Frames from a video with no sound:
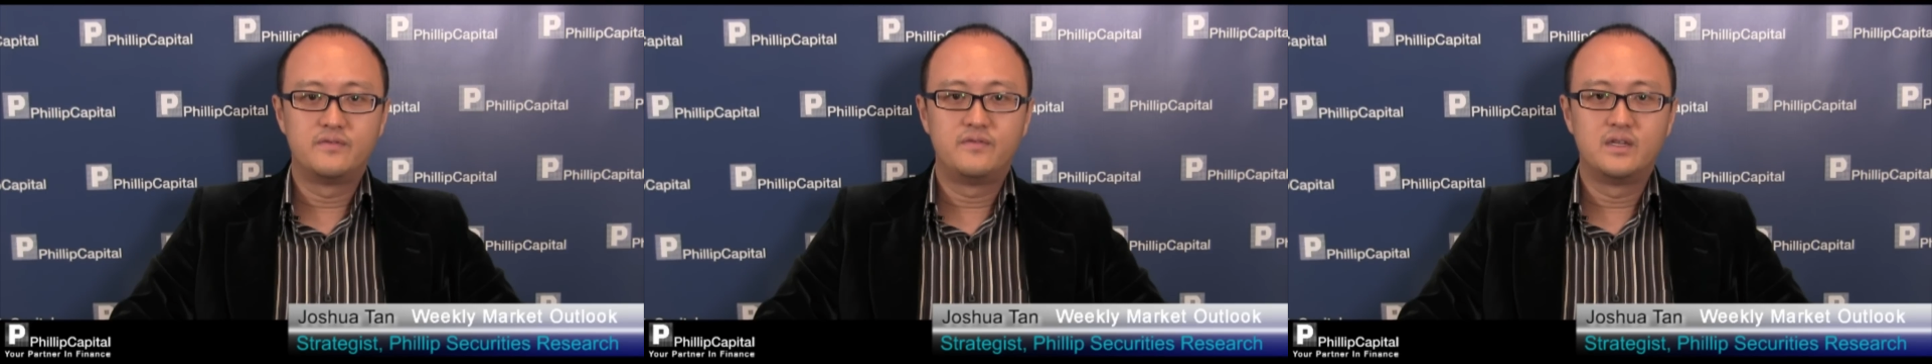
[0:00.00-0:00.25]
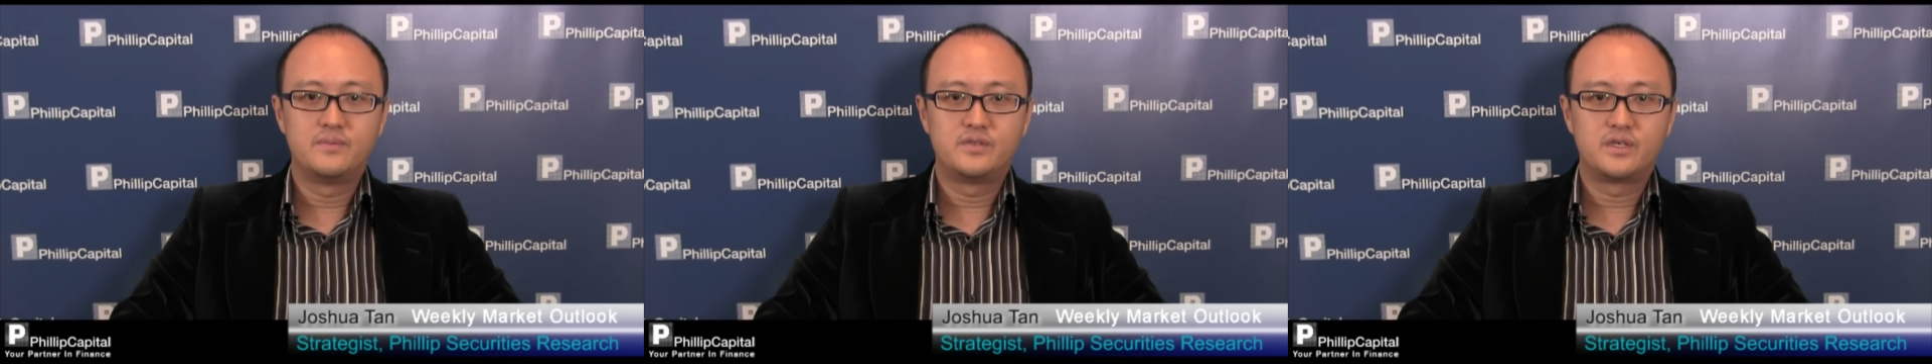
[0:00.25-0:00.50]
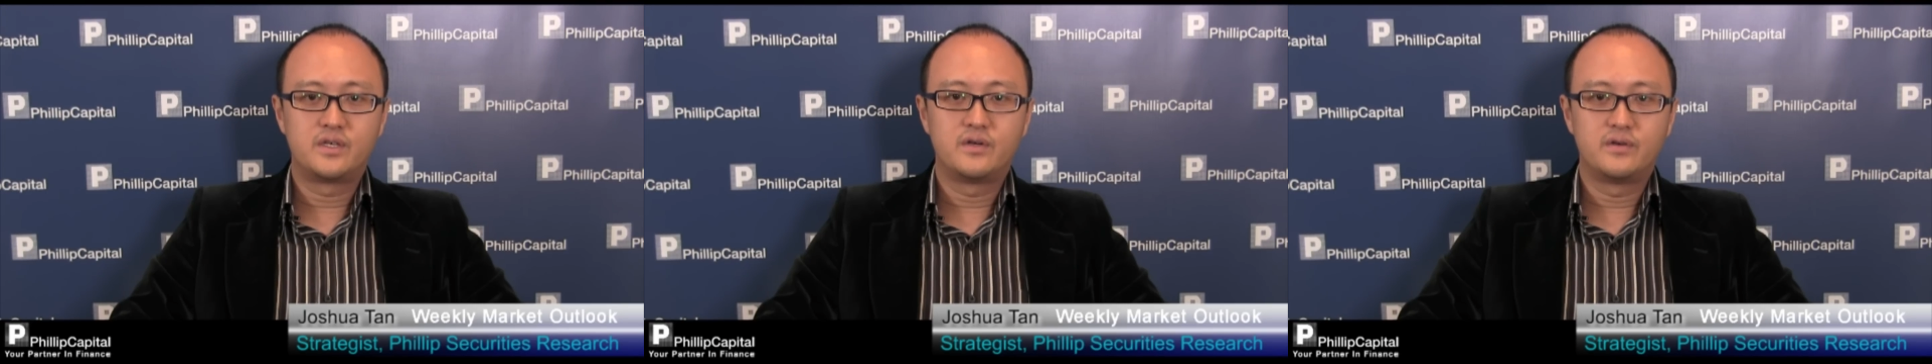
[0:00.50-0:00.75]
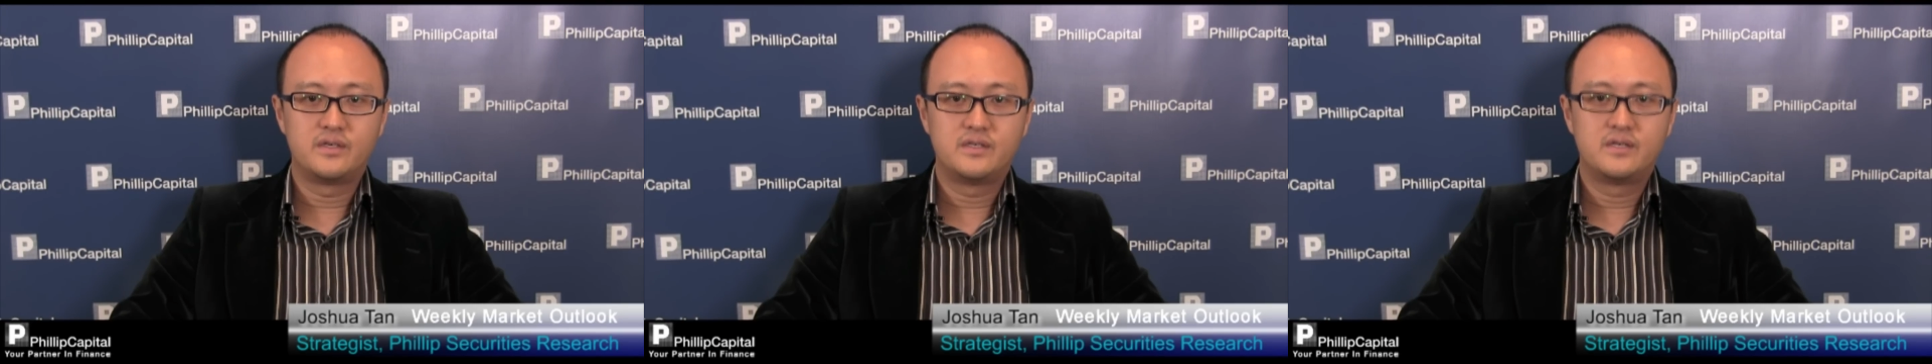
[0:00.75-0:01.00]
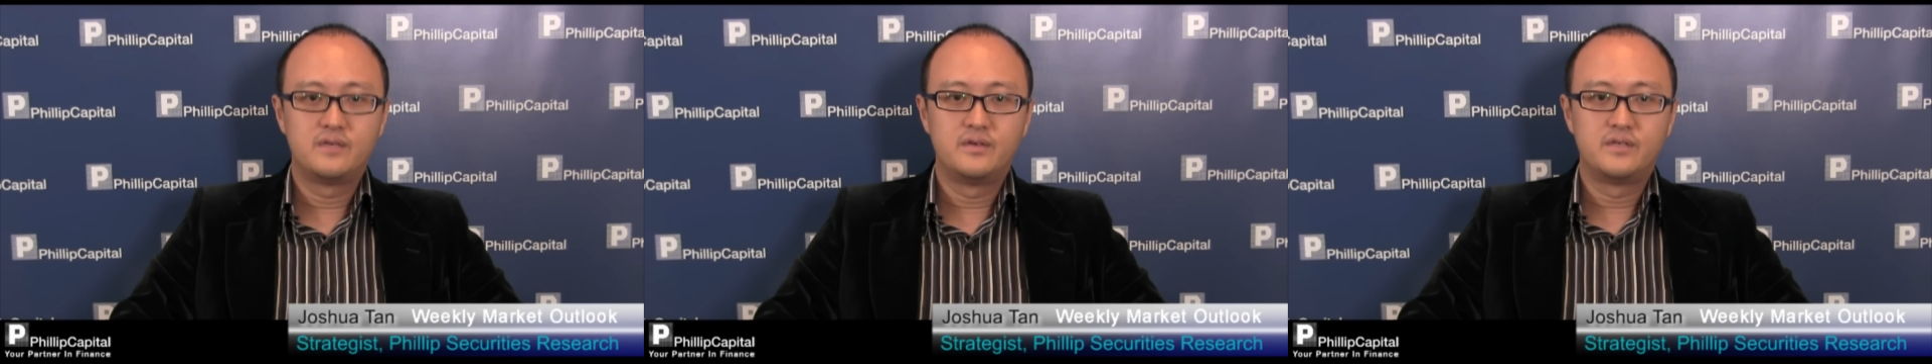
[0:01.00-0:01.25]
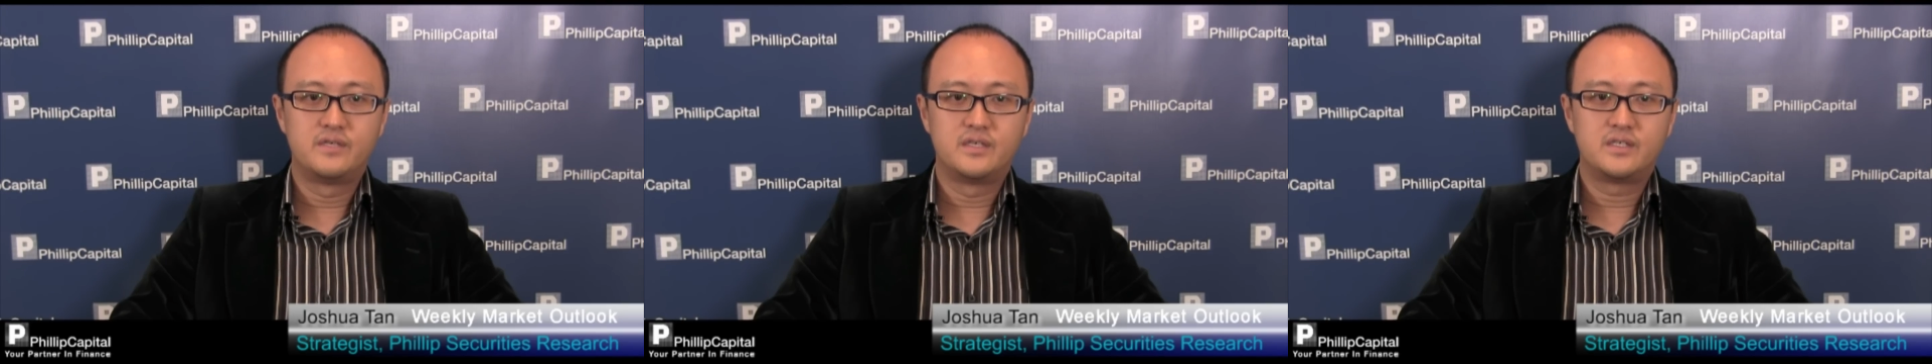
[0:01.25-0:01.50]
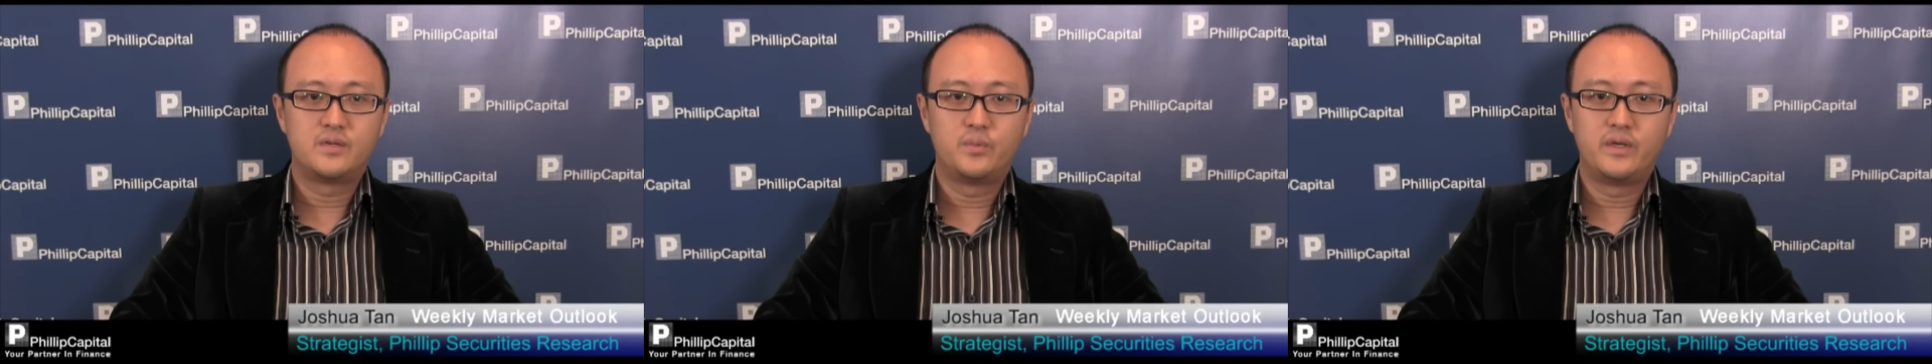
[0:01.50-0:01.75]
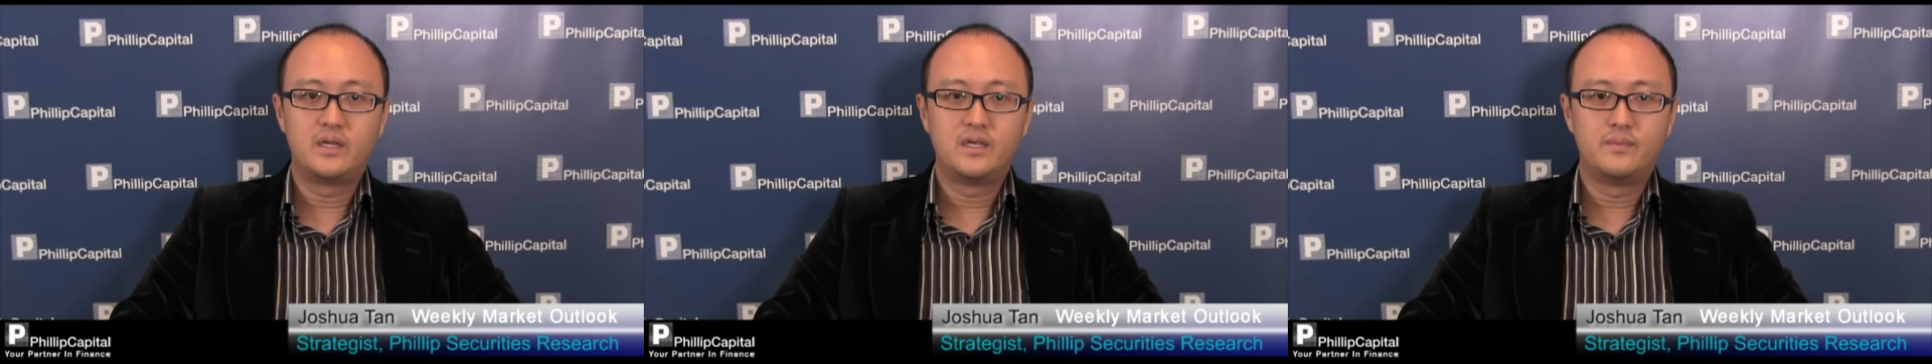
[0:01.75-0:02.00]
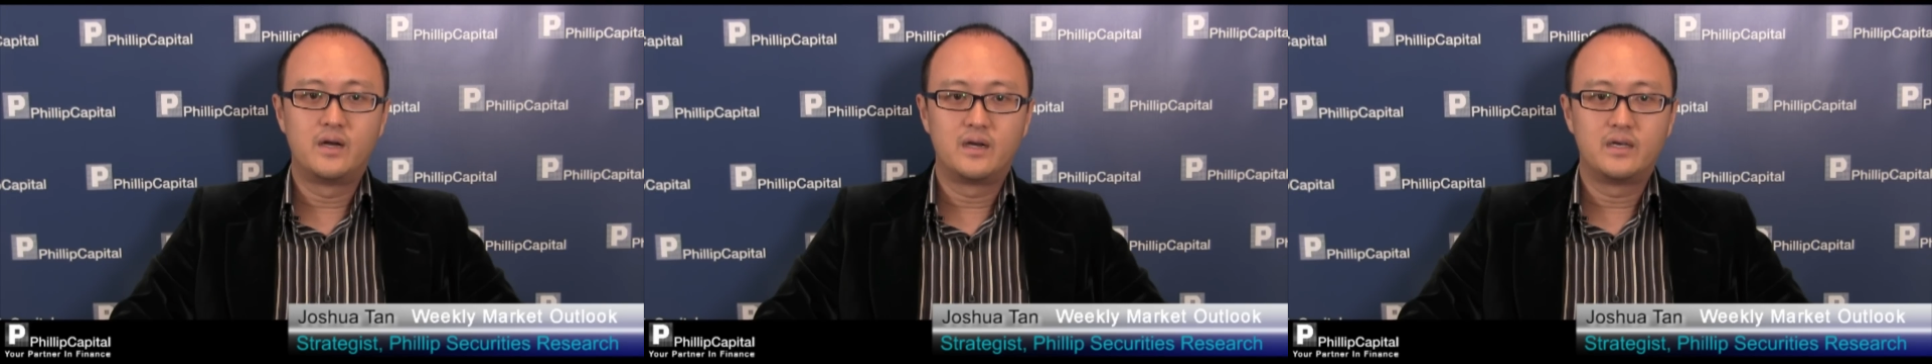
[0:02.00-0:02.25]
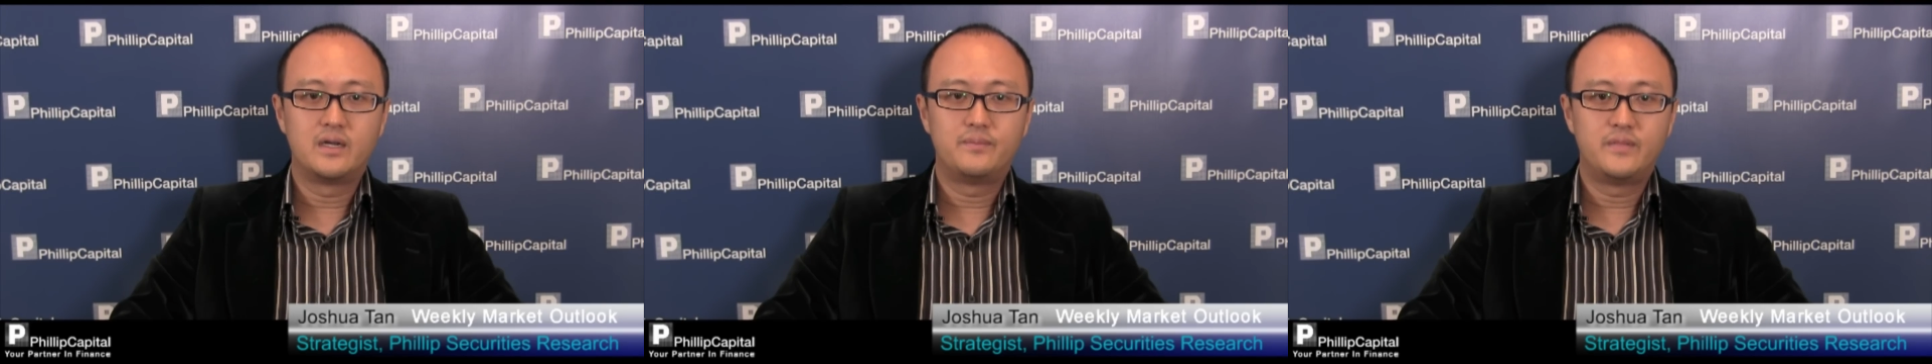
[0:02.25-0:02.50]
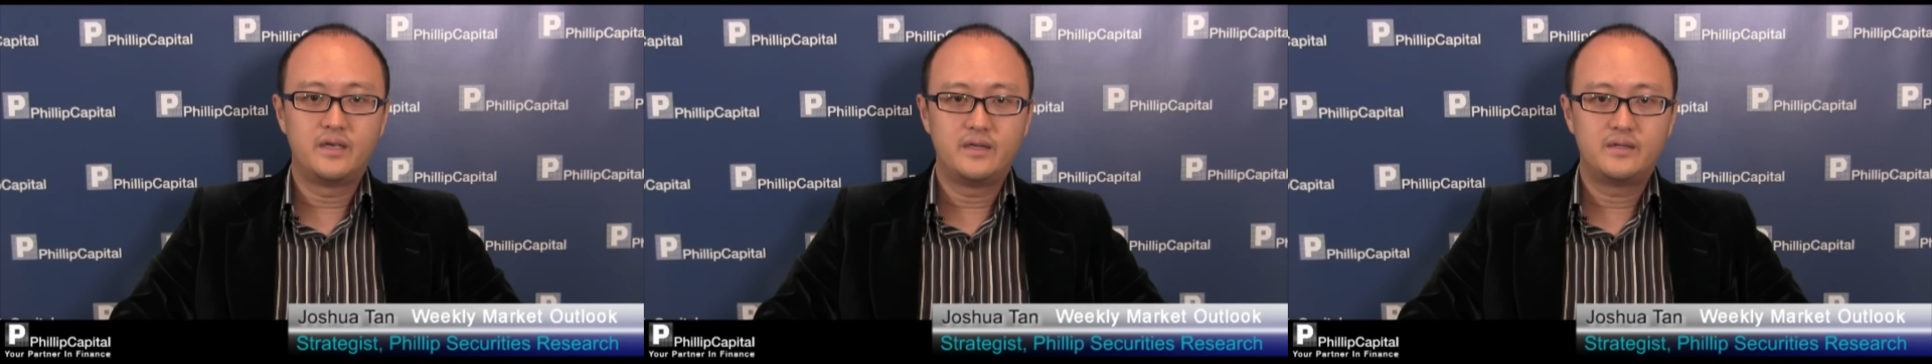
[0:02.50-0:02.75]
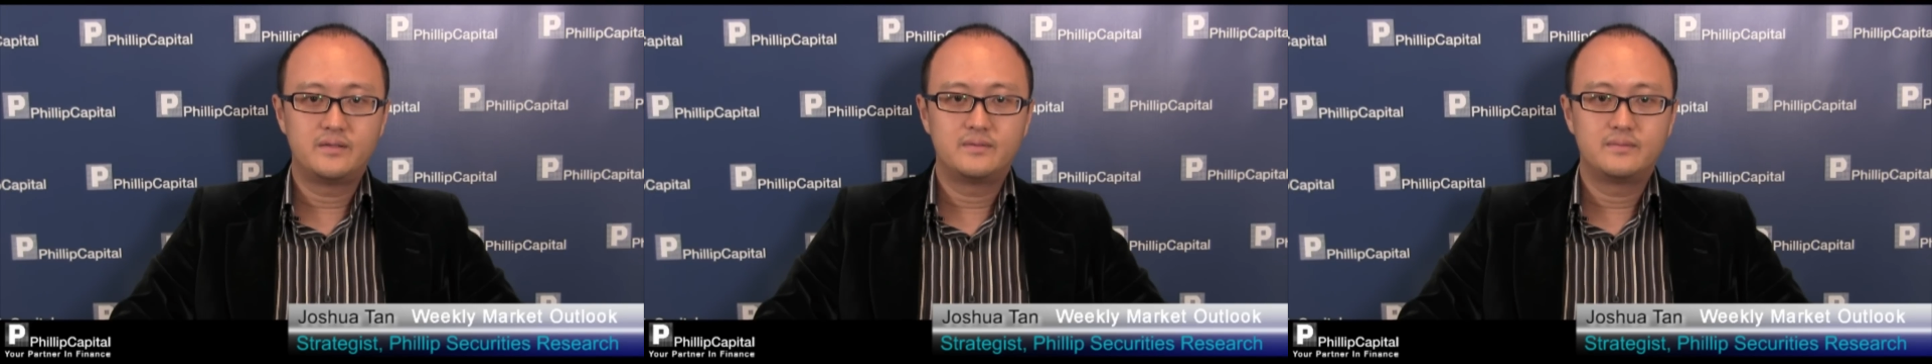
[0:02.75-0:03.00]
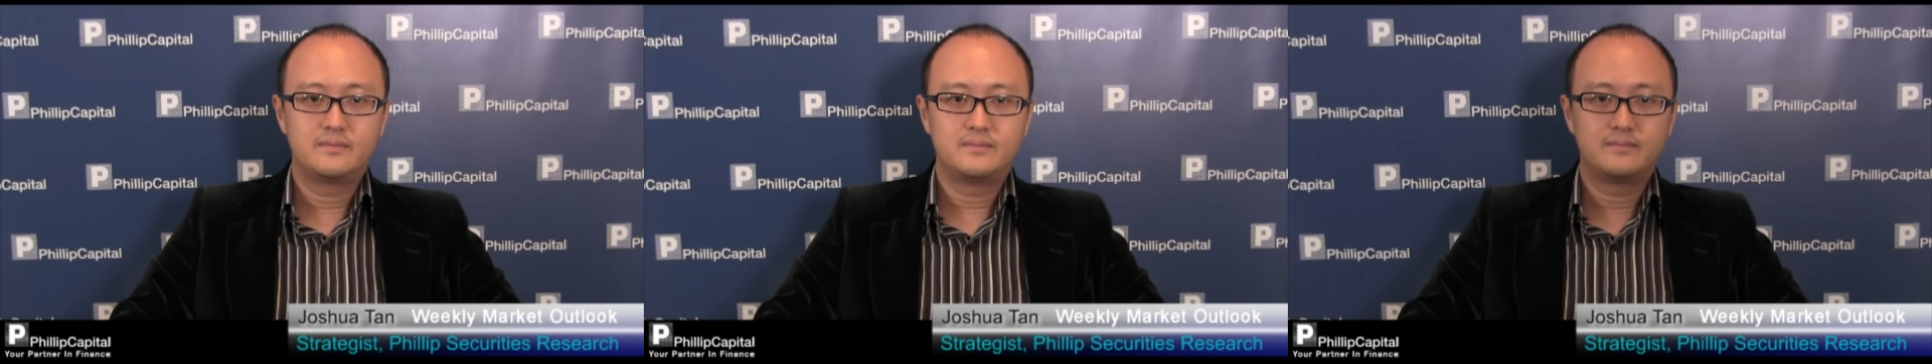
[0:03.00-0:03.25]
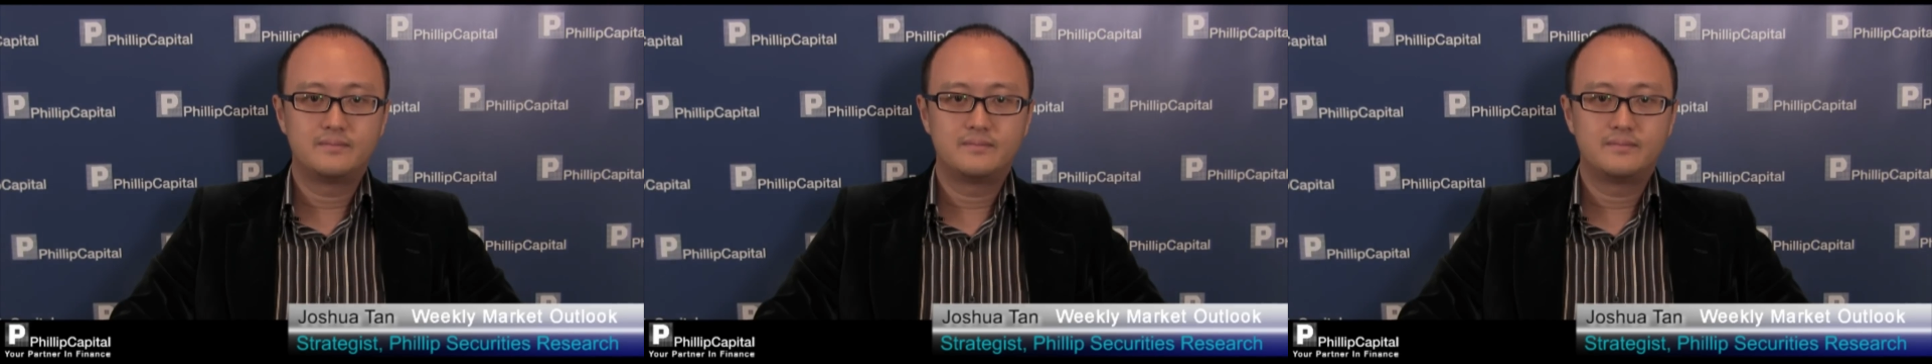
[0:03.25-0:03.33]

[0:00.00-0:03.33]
to Phillip Securities Research Weekly Market Update.